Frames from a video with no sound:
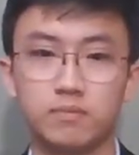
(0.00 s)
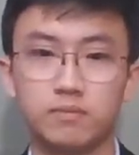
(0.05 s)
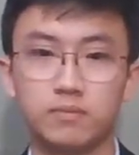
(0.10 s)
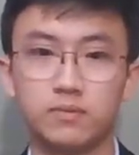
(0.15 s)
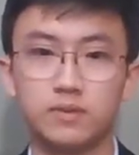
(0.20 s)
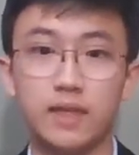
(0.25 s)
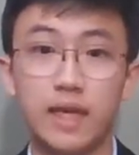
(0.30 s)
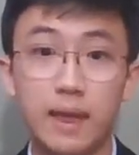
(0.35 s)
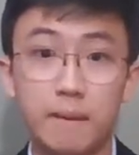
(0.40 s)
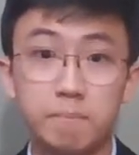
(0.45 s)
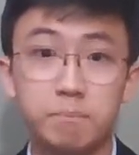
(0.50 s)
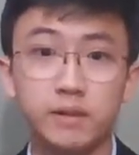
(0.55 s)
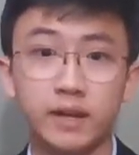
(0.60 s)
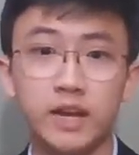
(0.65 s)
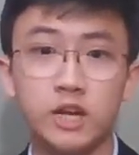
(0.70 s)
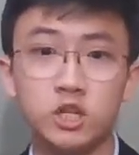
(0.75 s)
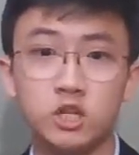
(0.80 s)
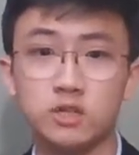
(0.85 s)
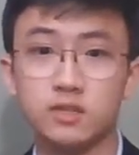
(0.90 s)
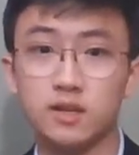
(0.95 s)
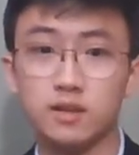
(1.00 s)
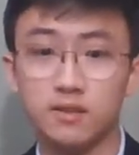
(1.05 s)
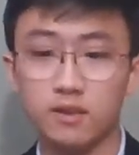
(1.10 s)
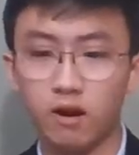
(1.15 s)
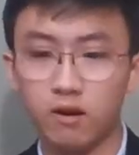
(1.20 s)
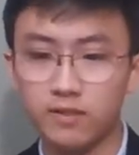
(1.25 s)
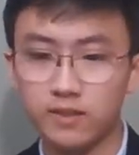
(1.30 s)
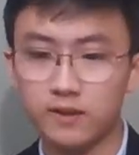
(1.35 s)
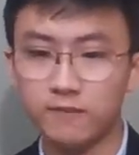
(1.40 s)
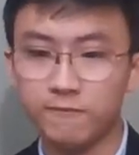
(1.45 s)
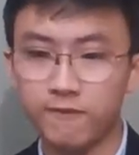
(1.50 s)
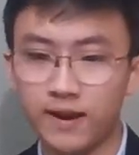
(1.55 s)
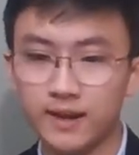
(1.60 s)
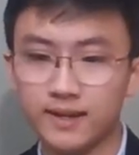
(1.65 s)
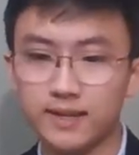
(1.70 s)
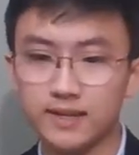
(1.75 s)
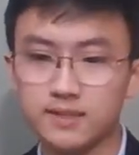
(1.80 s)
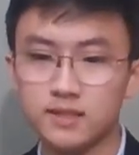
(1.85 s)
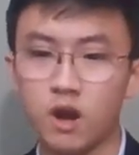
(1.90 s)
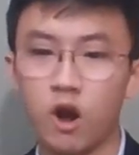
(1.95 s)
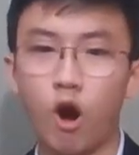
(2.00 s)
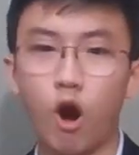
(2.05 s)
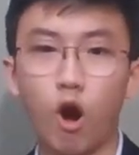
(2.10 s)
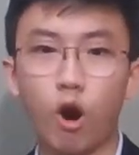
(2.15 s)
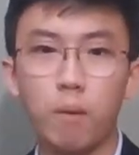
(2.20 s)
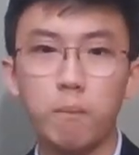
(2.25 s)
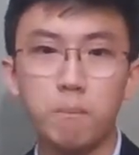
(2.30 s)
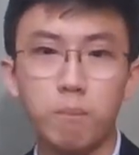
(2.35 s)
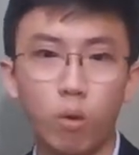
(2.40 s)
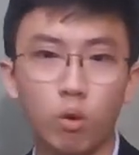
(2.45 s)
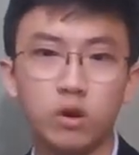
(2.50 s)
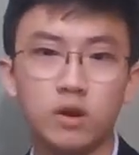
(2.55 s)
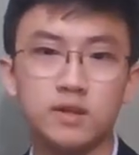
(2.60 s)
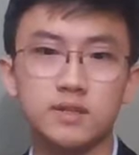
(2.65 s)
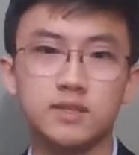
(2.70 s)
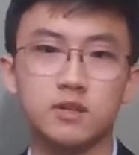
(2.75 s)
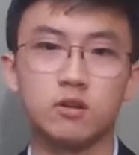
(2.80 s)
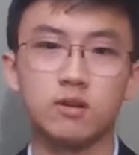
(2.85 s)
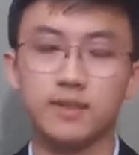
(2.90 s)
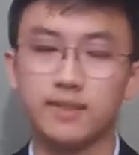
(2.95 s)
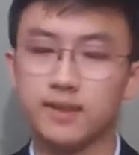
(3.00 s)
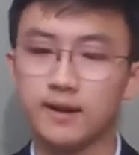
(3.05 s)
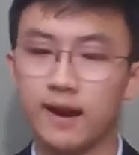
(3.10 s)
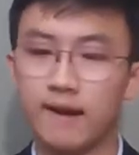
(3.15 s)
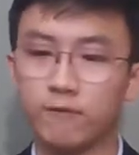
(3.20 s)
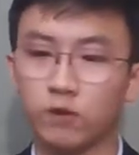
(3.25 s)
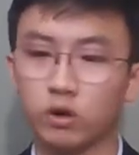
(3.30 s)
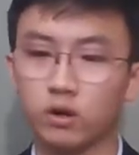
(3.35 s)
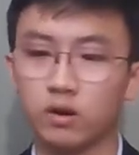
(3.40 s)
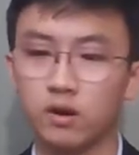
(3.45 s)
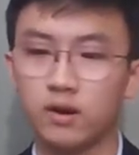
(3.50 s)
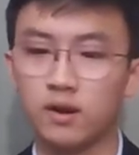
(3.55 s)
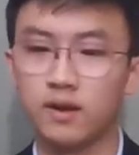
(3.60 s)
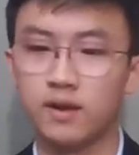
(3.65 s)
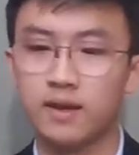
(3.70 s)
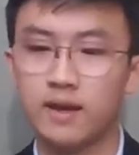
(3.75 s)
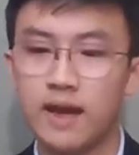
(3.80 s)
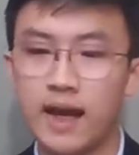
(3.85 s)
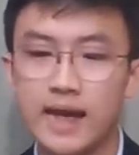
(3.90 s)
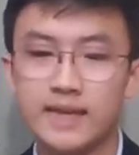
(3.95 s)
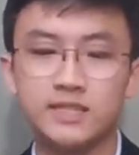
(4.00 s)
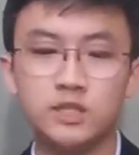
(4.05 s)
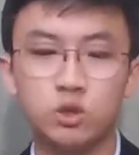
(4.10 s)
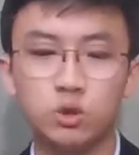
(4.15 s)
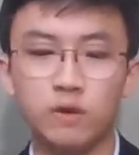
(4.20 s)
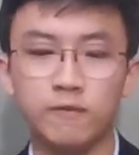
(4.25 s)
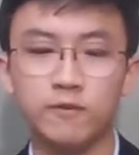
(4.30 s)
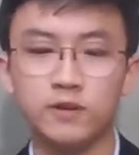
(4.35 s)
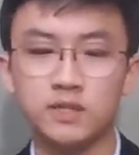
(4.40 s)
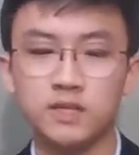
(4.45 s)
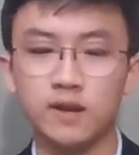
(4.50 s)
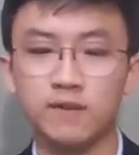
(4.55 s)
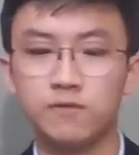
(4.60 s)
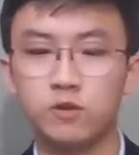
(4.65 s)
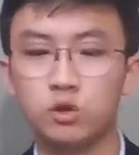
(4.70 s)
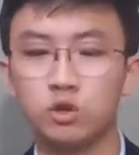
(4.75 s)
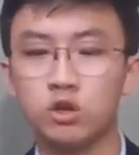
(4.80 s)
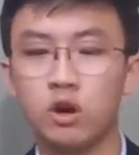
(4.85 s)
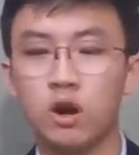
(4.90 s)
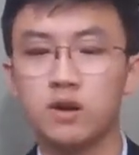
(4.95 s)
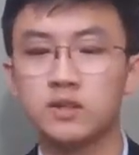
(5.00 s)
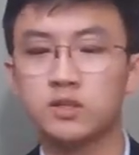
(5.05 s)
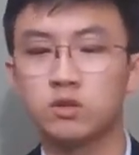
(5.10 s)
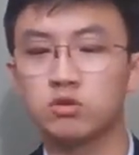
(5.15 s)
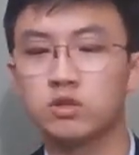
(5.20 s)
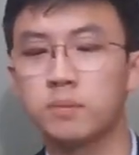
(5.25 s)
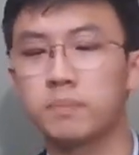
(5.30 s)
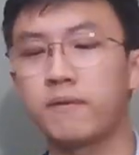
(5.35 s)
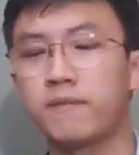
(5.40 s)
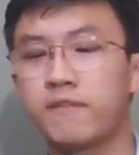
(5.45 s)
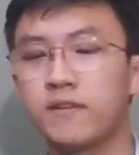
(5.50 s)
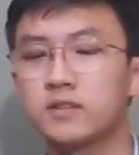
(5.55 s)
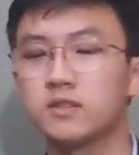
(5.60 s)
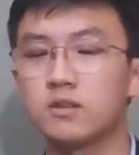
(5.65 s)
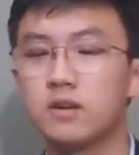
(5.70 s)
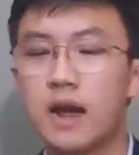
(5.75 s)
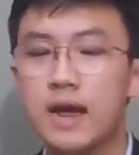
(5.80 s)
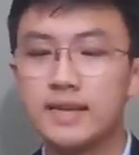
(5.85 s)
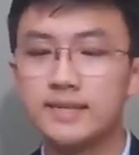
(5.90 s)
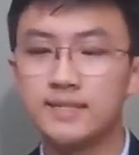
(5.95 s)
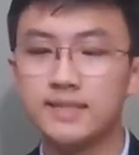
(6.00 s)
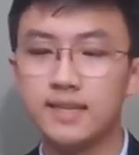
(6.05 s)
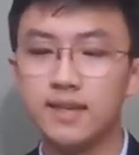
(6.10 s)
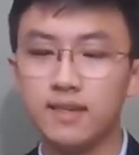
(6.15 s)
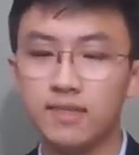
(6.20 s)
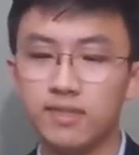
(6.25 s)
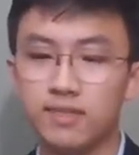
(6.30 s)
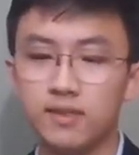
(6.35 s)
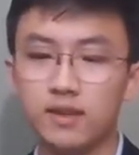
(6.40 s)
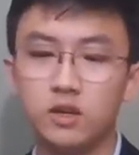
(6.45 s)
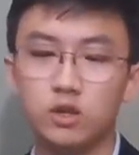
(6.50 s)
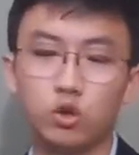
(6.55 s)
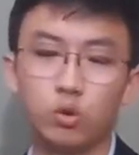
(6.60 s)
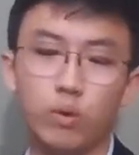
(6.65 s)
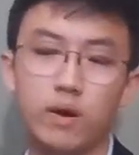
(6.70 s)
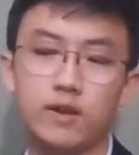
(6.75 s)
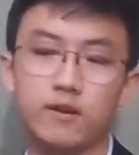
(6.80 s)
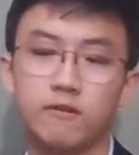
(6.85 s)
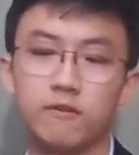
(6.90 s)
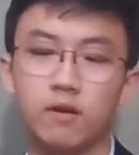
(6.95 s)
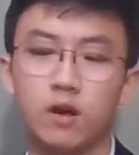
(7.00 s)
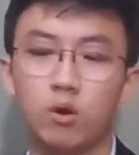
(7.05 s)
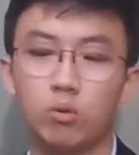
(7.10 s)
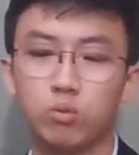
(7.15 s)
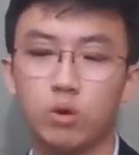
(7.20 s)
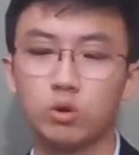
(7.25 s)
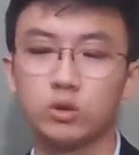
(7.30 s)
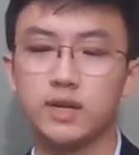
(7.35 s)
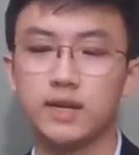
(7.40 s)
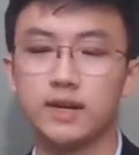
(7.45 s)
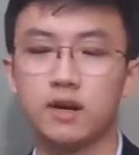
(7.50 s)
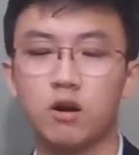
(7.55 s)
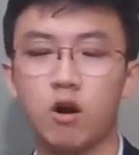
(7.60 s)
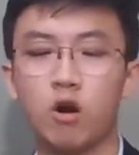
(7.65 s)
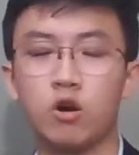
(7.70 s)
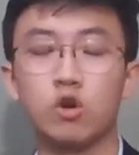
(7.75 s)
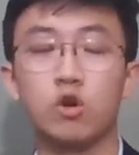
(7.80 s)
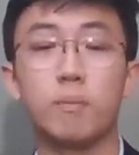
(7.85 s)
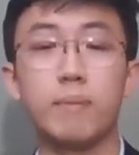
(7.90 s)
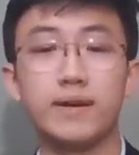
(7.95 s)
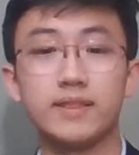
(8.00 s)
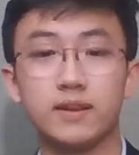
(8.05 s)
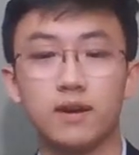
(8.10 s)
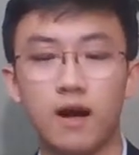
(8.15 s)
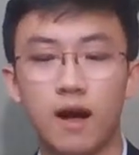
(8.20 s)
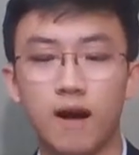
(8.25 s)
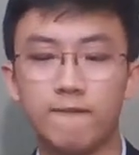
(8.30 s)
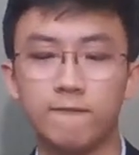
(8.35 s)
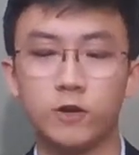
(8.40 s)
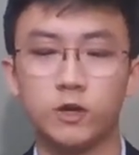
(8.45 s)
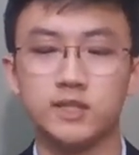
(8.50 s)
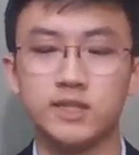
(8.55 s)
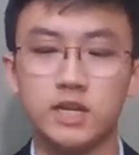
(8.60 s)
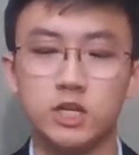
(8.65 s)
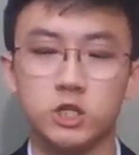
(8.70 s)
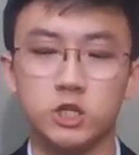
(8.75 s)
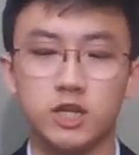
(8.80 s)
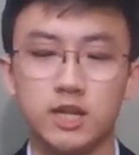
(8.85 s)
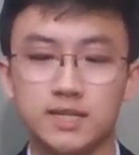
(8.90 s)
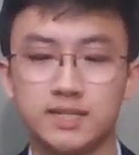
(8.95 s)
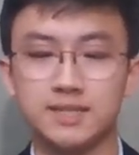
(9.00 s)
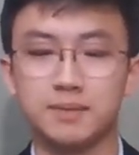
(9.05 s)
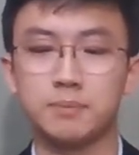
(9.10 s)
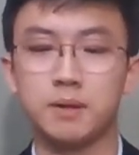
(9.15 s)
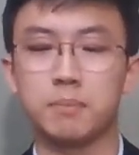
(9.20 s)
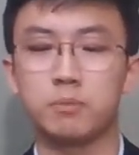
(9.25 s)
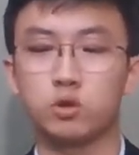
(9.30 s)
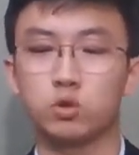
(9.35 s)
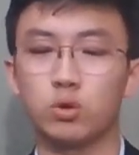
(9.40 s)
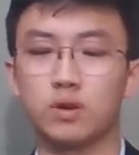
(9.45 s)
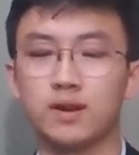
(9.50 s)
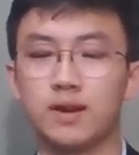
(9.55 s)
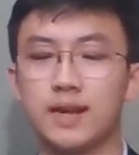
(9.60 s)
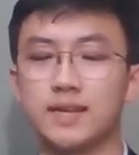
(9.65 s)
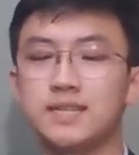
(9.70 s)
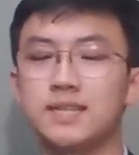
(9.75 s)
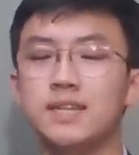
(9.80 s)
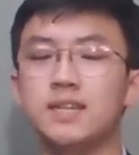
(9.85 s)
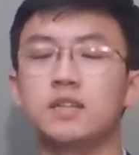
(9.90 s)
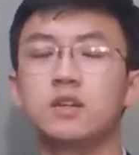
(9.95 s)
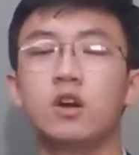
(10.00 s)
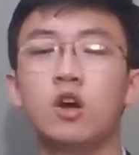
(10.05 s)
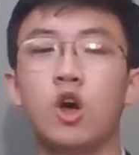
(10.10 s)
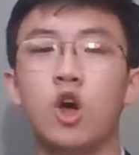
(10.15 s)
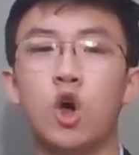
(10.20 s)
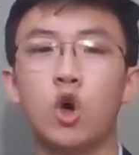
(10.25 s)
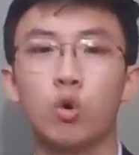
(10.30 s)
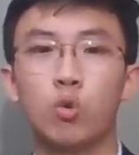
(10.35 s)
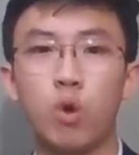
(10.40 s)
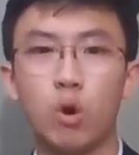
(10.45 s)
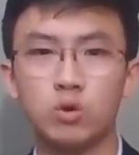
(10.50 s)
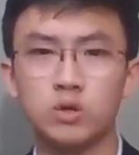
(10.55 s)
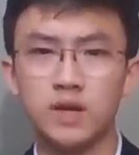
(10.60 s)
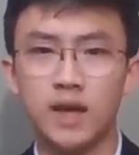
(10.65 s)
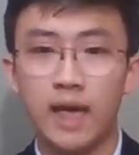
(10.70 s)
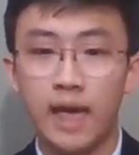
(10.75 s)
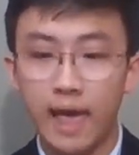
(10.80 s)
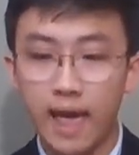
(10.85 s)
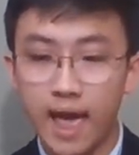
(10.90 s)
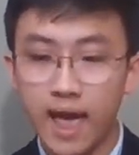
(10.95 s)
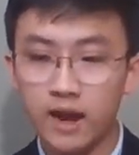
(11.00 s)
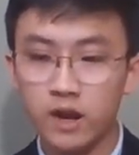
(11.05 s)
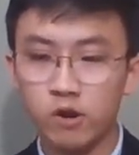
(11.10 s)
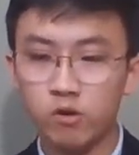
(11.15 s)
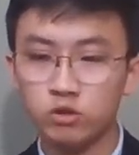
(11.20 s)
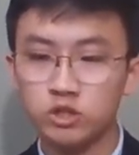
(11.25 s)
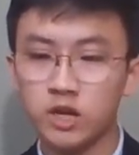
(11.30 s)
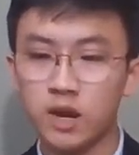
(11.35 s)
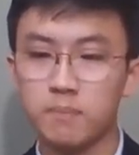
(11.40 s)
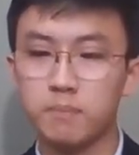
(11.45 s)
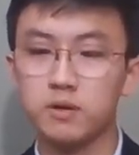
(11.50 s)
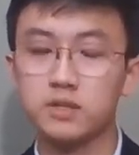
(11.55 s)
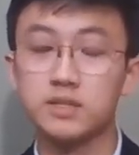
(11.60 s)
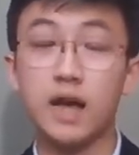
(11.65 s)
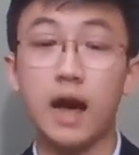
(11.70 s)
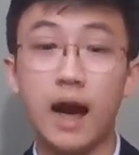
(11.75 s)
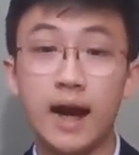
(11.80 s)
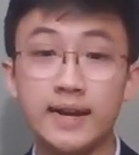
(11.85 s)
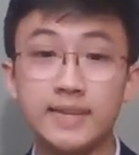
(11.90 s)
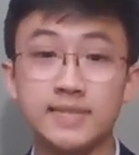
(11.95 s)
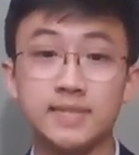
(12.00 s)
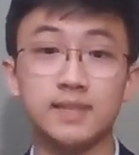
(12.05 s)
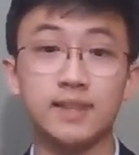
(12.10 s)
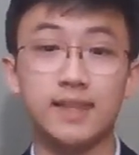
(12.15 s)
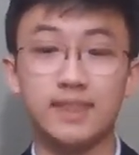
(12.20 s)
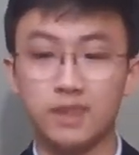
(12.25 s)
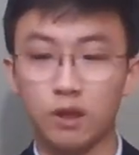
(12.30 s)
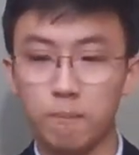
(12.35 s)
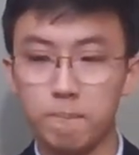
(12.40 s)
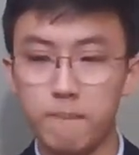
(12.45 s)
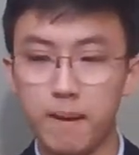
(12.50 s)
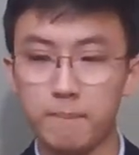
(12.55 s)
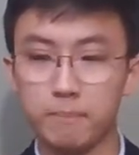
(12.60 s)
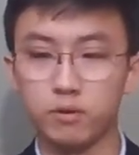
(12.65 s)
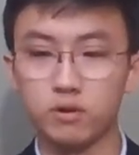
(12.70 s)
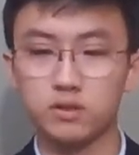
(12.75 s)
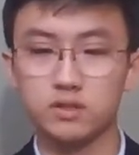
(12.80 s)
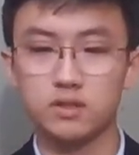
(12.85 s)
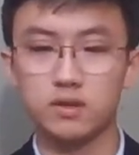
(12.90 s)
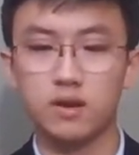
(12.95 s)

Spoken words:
The implications of the findings are more concerning than ever. As University of Utah Associate Professor C.Thi Nguyen wrote in an article by The Conversation in September 2019, quote, echo chambers isolate their members,